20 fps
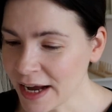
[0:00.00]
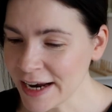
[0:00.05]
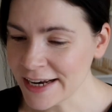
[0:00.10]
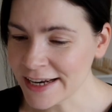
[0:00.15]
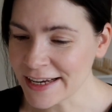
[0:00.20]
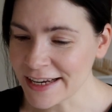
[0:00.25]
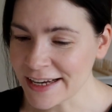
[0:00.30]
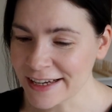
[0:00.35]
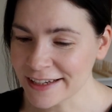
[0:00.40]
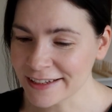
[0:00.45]
I
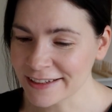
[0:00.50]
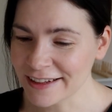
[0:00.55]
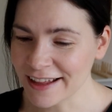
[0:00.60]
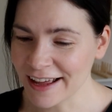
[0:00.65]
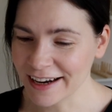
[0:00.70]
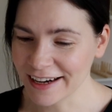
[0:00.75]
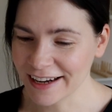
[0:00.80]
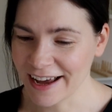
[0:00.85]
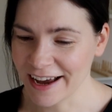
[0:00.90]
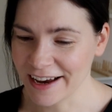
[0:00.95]
need
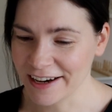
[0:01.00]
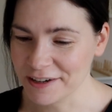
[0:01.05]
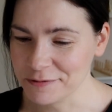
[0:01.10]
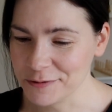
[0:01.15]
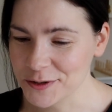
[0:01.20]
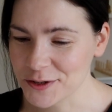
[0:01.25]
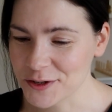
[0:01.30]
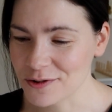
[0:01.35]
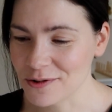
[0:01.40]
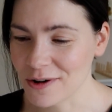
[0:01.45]
that kind
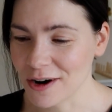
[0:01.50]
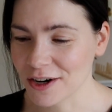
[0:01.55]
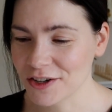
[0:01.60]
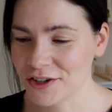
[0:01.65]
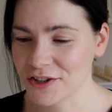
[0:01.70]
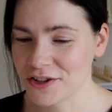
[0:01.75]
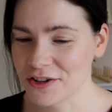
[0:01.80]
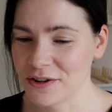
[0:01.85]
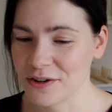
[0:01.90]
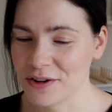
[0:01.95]
of
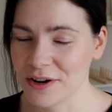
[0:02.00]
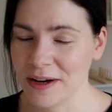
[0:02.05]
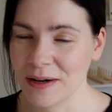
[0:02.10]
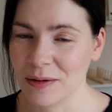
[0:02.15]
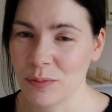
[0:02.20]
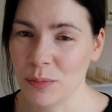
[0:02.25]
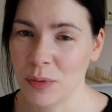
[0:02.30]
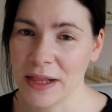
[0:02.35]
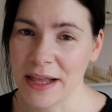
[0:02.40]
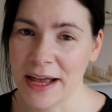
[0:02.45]
structure
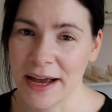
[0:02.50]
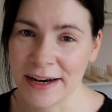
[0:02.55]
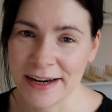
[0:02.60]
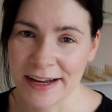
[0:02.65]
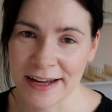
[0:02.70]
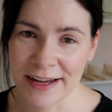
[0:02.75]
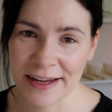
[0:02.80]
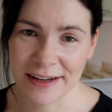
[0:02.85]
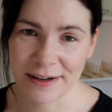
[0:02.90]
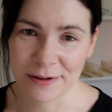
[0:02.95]
and
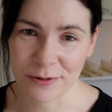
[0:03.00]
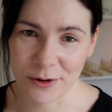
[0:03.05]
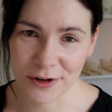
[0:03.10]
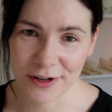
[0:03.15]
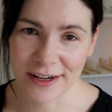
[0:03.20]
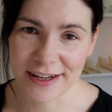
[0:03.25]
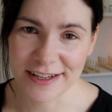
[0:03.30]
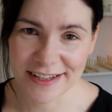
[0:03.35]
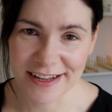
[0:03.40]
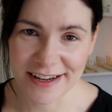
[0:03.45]
planning and
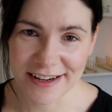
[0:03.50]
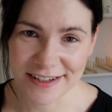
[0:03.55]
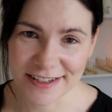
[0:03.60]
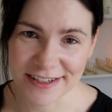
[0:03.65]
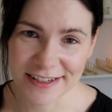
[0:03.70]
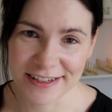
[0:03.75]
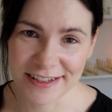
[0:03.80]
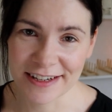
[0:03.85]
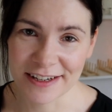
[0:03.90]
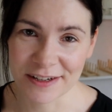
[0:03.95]

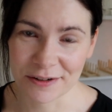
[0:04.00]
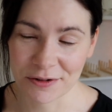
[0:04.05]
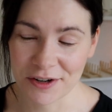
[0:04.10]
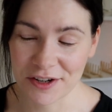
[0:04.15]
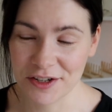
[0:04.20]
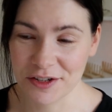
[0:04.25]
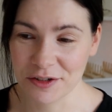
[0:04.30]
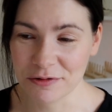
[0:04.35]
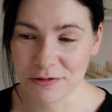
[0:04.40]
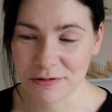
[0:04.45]
organization in order
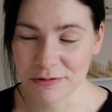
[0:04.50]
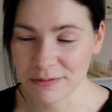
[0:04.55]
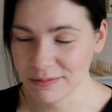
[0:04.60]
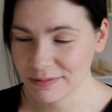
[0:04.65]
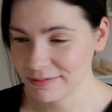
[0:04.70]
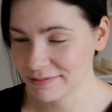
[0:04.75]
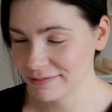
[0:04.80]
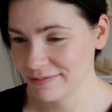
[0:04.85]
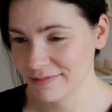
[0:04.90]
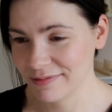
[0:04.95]
to
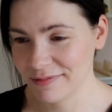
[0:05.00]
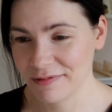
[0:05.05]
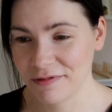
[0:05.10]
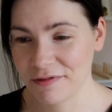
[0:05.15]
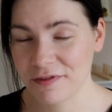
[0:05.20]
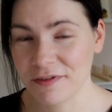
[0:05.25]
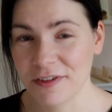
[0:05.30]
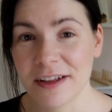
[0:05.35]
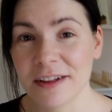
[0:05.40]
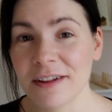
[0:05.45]

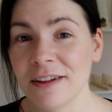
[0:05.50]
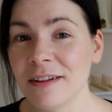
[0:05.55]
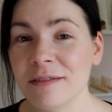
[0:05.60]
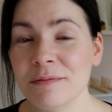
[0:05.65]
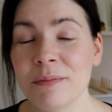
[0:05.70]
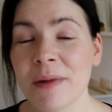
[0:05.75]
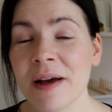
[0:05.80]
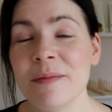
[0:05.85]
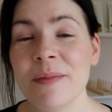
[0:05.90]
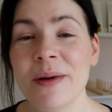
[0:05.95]
feel
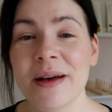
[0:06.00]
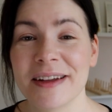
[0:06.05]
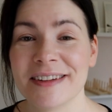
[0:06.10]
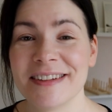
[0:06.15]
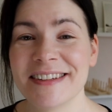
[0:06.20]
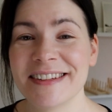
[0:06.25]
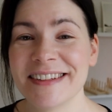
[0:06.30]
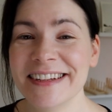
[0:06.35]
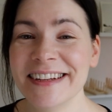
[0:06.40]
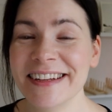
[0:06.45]
my
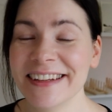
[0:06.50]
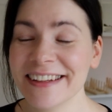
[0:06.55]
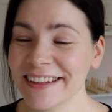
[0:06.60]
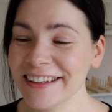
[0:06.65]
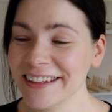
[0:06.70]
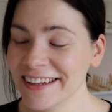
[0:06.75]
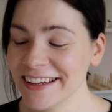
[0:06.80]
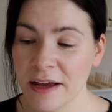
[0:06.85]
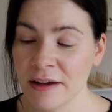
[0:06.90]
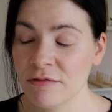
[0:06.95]
best.
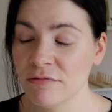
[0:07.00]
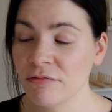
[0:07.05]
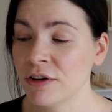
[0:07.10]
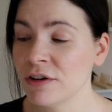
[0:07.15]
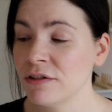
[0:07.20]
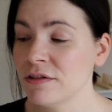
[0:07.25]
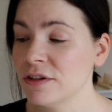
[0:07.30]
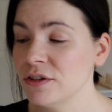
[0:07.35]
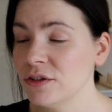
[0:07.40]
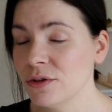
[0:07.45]
And
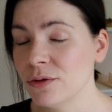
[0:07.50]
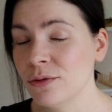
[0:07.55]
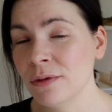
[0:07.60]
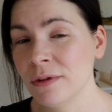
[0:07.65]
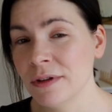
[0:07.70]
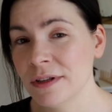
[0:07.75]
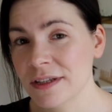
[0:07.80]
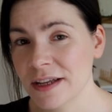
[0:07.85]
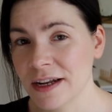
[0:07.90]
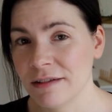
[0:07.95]
one of the
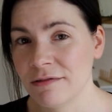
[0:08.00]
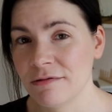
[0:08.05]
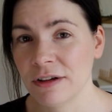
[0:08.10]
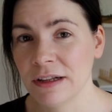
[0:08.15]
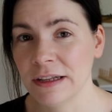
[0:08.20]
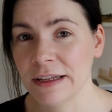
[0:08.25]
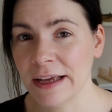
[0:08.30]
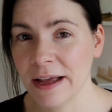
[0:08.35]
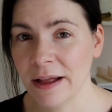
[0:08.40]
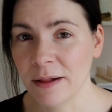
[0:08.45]
tools that have
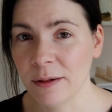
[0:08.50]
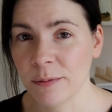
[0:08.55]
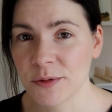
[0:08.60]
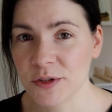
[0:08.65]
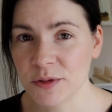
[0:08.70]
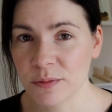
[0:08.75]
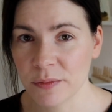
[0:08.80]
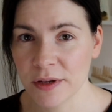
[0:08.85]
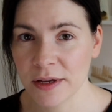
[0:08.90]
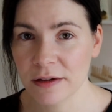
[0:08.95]
really
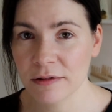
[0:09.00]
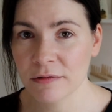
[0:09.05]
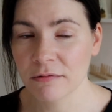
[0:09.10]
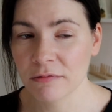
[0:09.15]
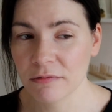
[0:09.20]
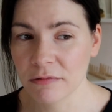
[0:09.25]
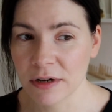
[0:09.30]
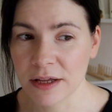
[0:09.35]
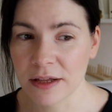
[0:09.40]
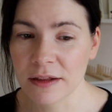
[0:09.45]
helped me
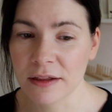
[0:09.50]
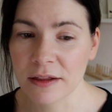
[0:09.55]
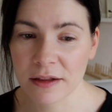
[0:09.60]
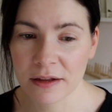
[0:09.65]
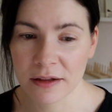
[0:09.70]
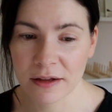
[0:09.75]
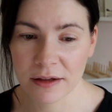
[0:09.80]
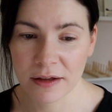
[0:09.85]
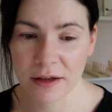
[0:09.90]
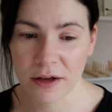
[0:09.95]
with
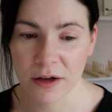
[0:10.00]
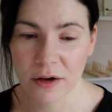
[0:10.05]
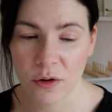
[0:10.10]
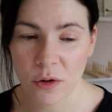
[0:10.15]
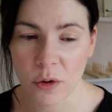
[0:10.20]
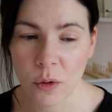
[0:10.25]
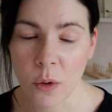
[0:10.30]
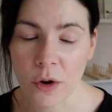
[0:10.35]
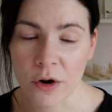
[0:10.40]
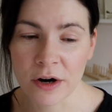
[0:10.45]

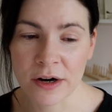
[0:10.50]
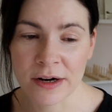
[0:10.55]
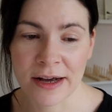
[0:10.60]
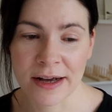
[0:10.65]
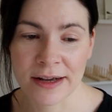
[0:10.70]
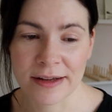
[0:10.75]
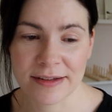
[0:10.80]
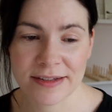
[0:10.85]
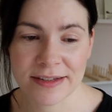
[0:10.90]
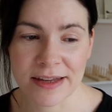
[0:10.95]

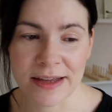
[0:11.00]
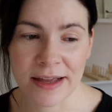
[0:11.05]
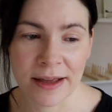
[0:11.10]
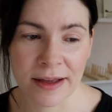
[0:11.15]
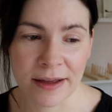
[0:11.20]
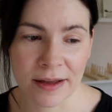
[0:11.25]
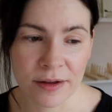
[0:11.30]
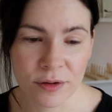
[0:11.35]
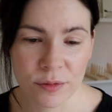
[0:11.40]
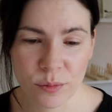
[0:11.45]

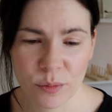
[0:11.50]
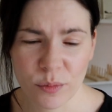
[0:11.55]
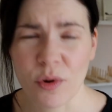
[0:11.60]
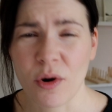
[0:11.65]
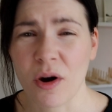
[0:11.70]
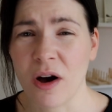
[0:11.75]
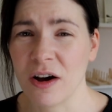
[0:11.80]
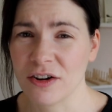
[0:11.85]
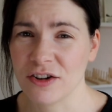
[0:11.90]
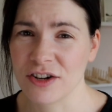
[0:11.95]
organizing
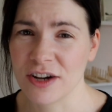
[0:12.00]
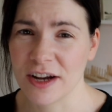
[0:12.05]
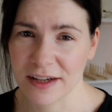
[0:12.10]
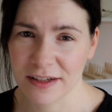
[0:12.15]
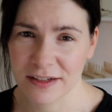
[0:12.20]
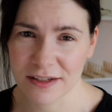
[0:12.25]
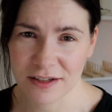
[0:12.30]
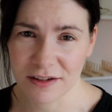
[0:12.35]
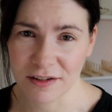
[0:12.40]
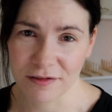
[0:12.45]

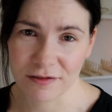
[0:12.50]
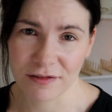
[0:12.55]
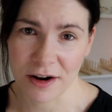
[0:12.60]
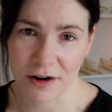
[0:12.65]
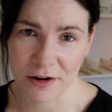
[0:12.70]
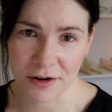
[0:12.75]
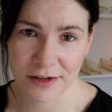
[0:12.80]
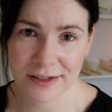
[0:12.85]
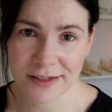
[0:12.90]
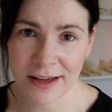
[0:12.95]
projects of
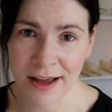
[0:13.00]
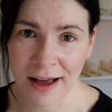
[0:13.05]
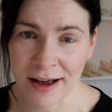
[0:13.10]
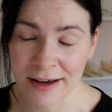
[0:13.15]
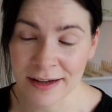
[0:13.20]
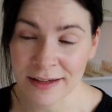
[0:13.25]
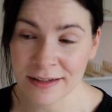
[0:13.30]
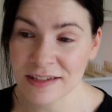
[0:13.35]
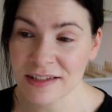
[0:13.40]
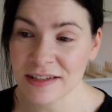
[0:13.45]
various
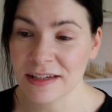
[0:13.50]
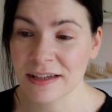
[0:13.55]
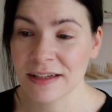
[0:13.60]
kinds